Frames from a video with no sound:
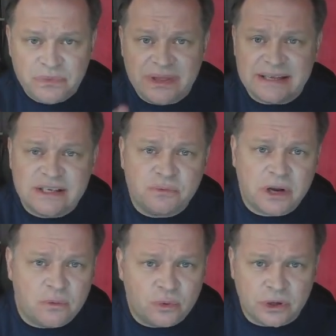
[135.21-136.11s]
This is what
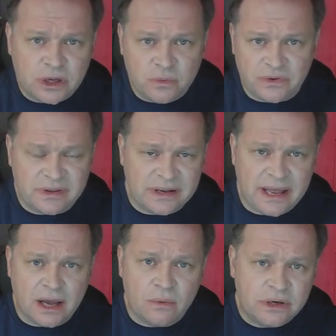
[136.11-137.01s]
I'm working with
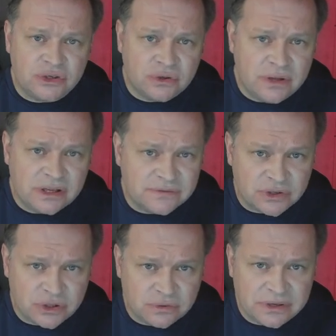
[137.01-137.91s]
today. I want to show you this for
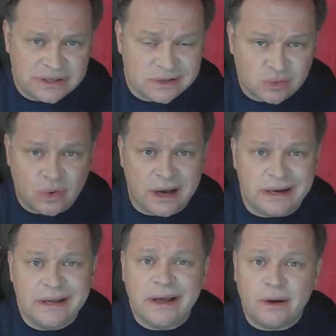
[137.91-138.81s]
two reasons. One,
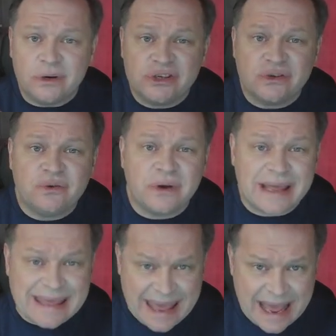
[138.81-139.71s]
I want to show you what I
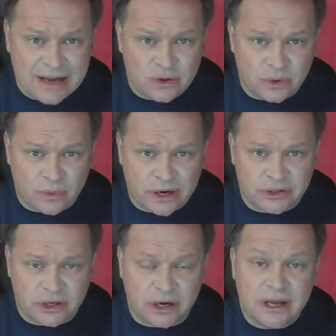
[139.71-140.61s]
can do with
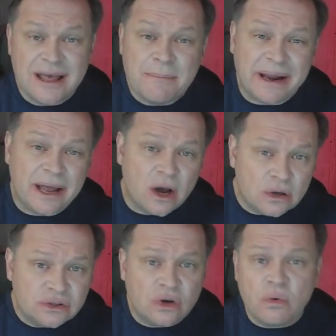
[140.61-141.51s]
Wireshark, but I
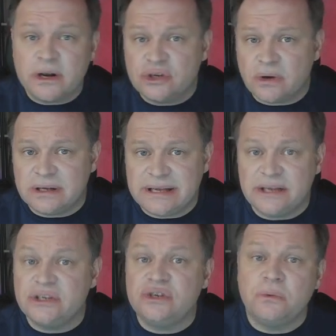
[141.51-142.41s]
also want to draw
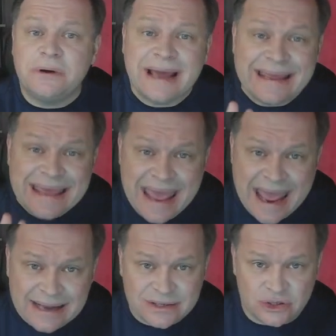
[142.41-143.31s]
attention to what I
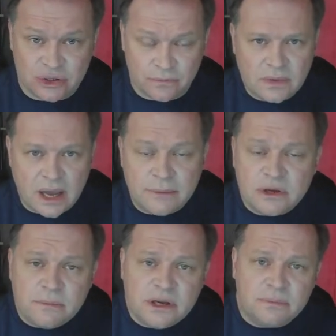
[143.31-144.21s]
can't do. I'm going
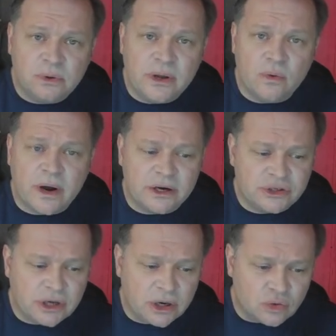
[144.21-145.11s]
to be deploying
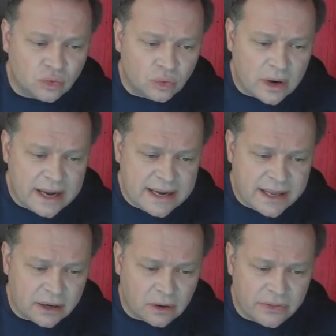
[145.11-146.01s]
Wireshark right
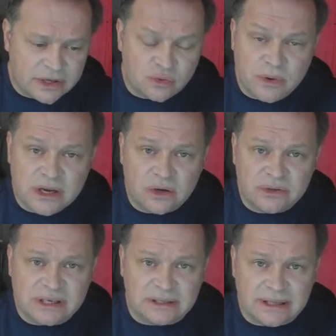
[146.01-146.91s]
here on this
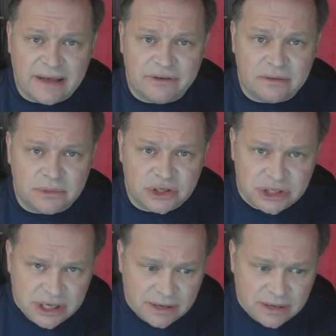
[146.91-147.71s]
Windows 11 machine.